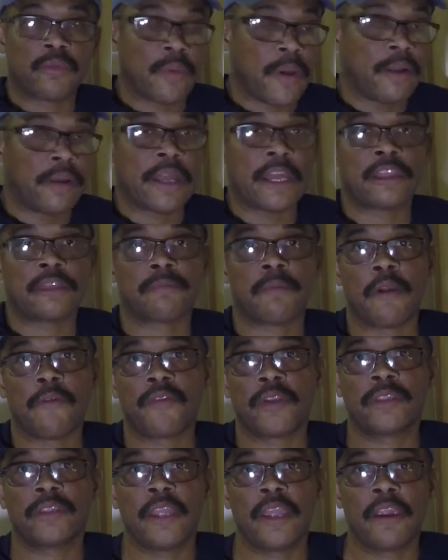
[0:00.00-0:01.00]
well as
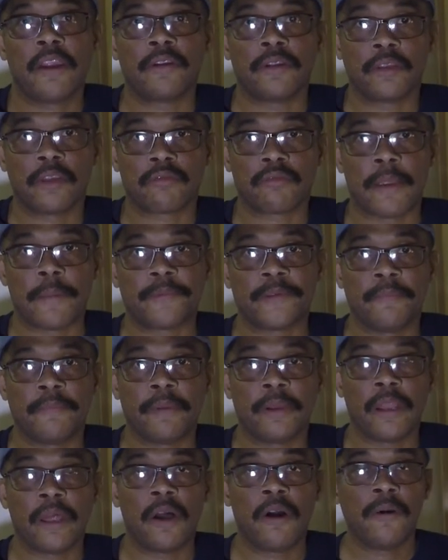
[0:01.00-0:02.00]
Perfect Tear in the description
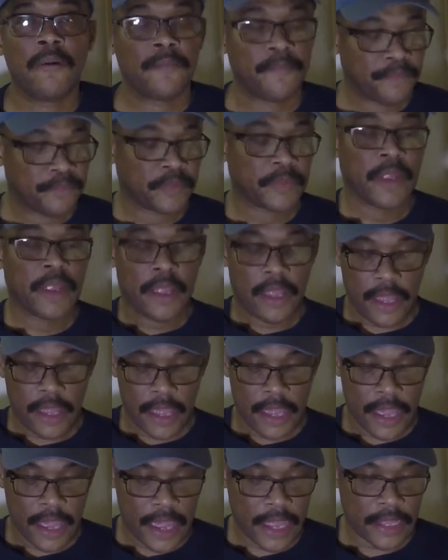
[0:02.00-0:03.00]
below.
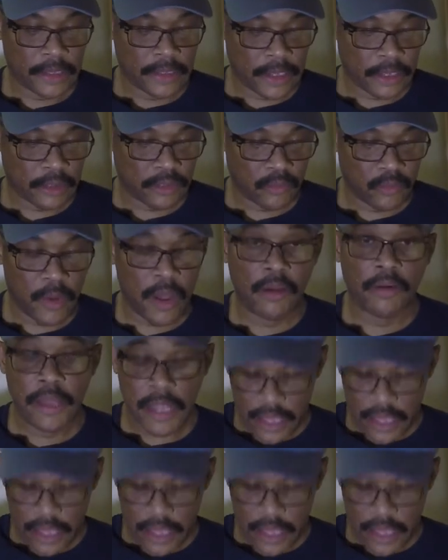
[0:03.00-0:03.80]
And as well